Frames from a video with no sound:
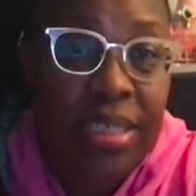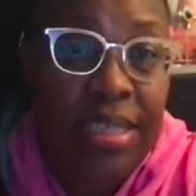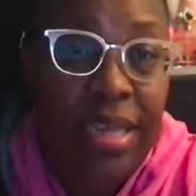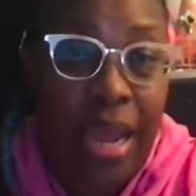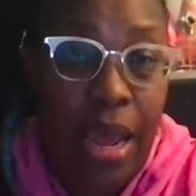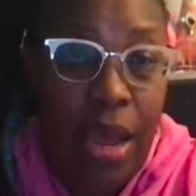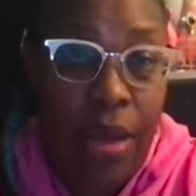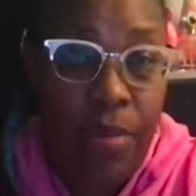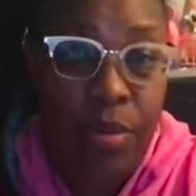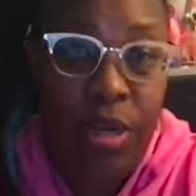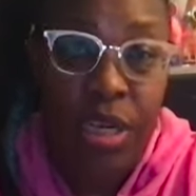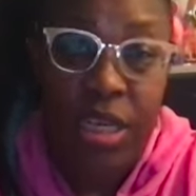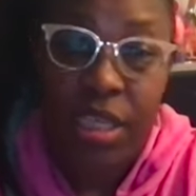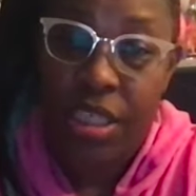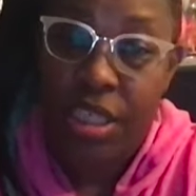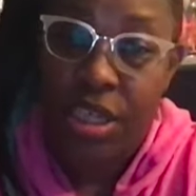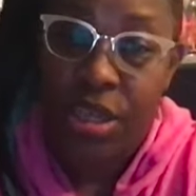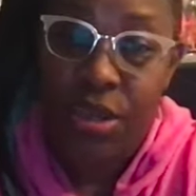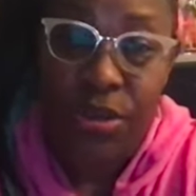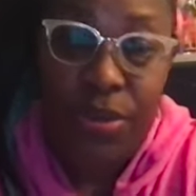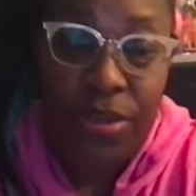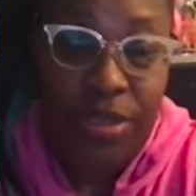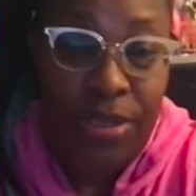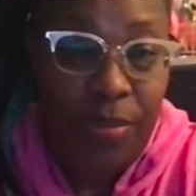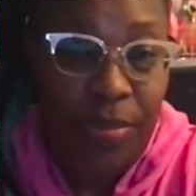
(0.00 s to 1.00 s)
Now I'm going to tell
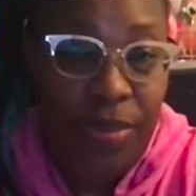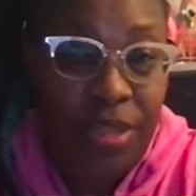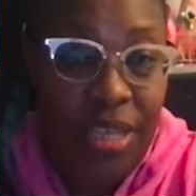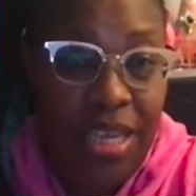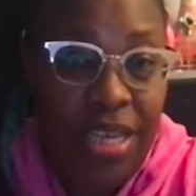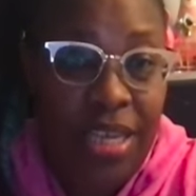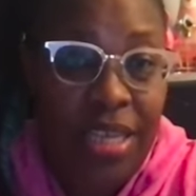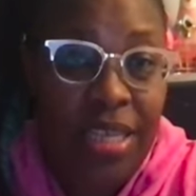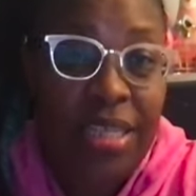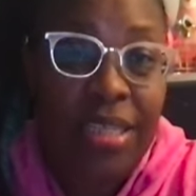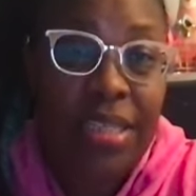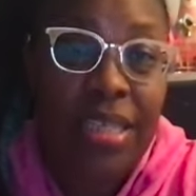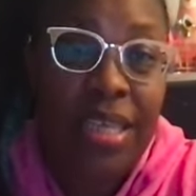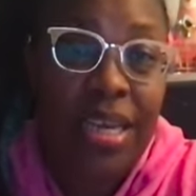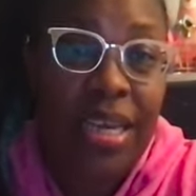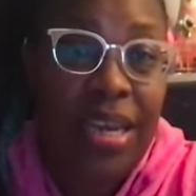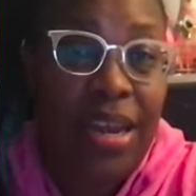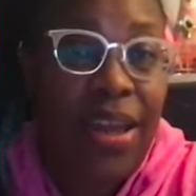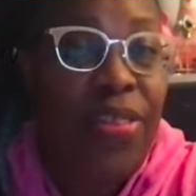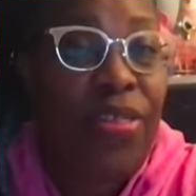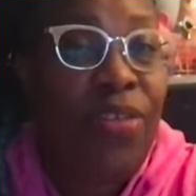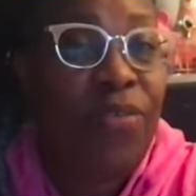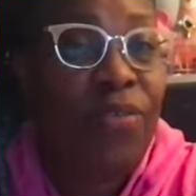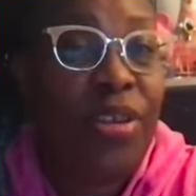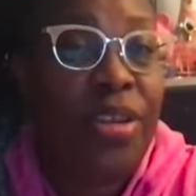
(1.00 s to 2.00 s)
you some things in
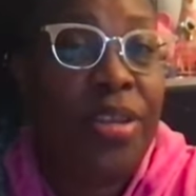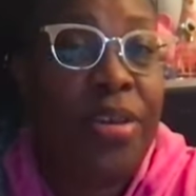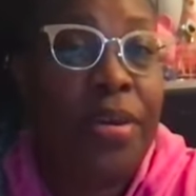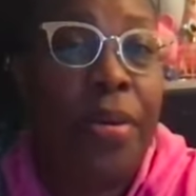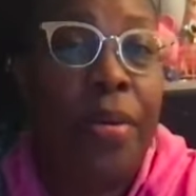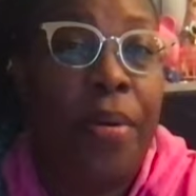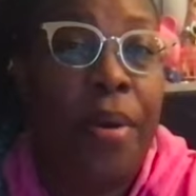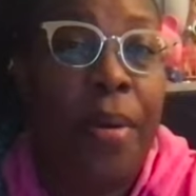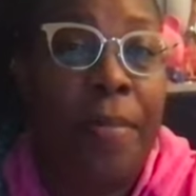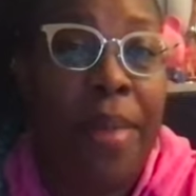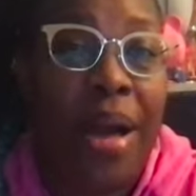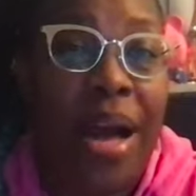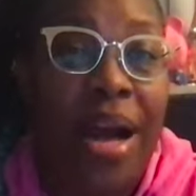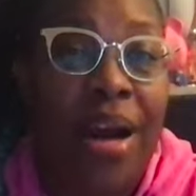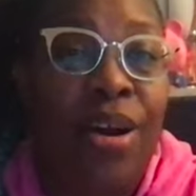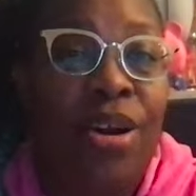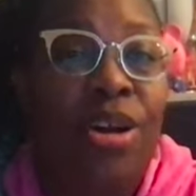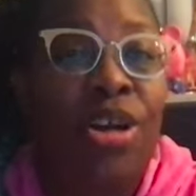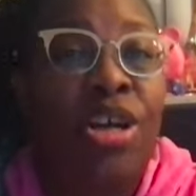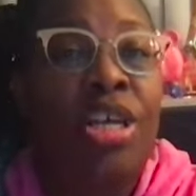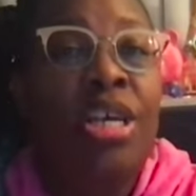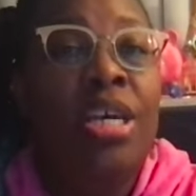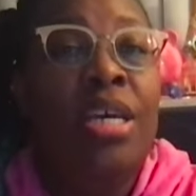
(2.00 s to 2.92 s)
another video about